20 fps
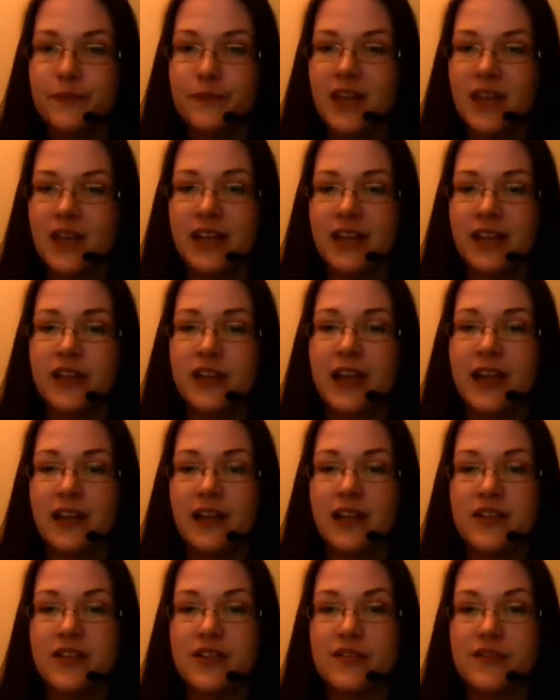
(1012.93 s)
And you can get
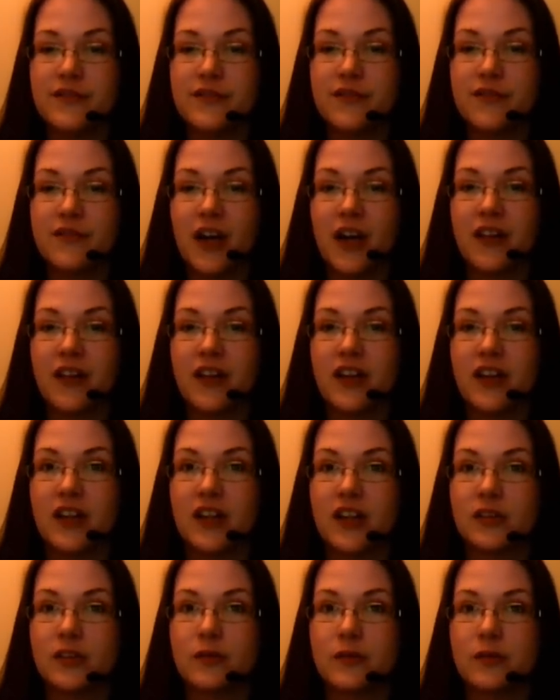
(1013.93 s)
loads of other
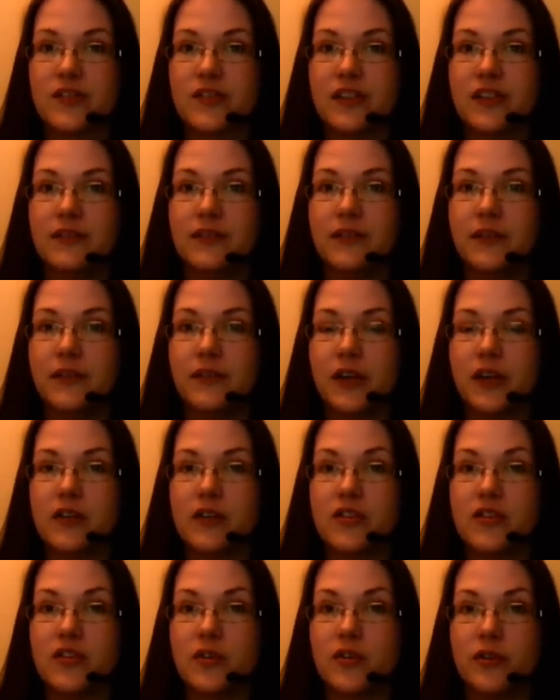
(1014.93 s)
cool stuff if you go
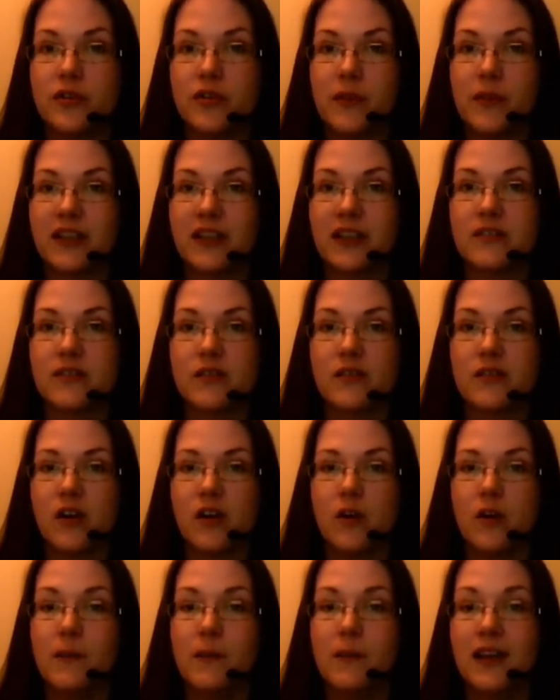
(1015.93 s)
to
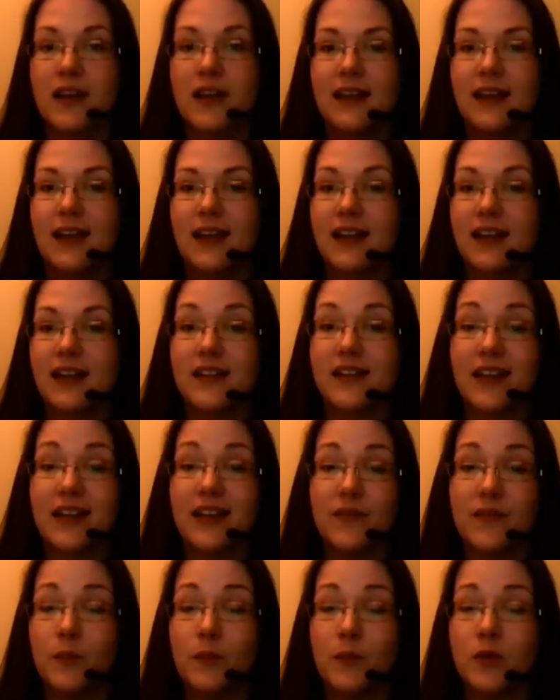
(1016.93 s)
joinrebecca.com, and you can get
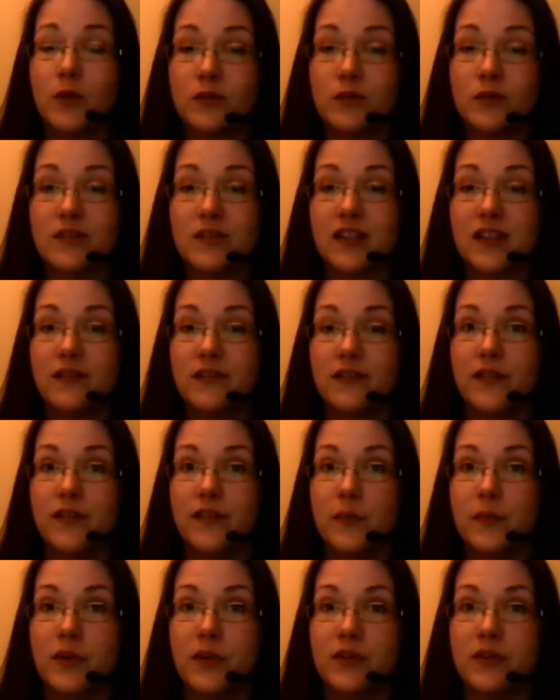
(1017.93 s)
even more cool stuff if
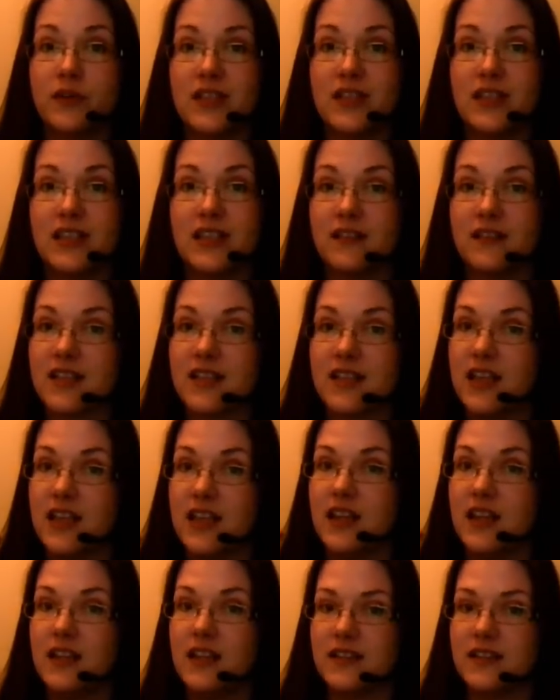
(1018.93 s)
you put your details
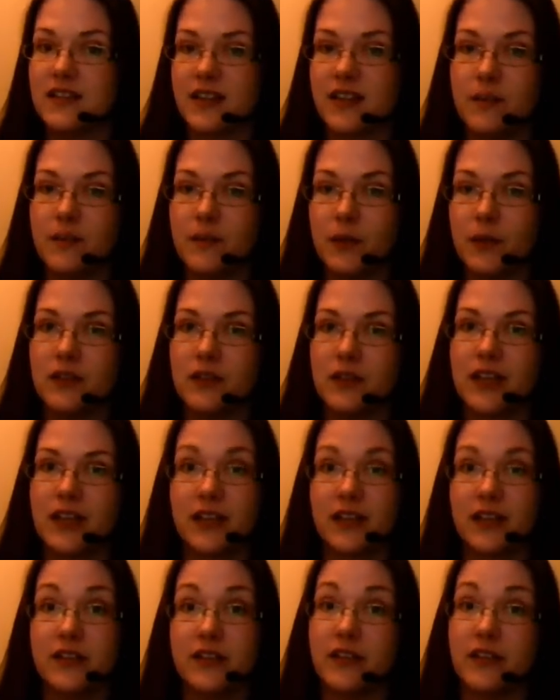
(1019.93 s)
in the sidebar,
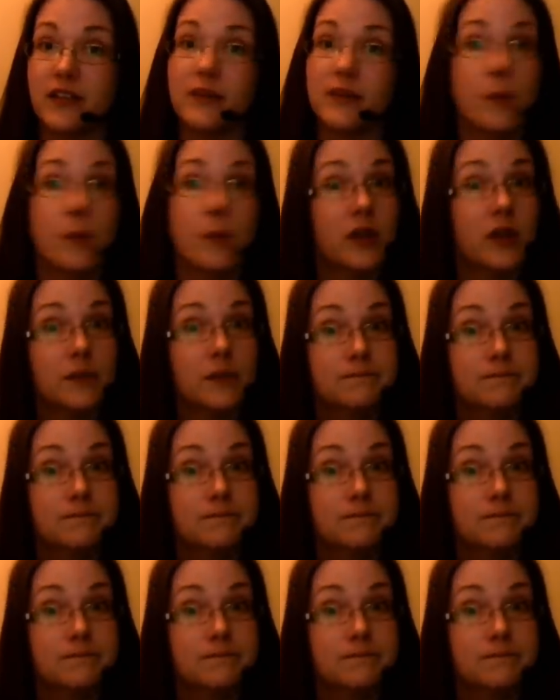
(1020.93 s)
including a free book.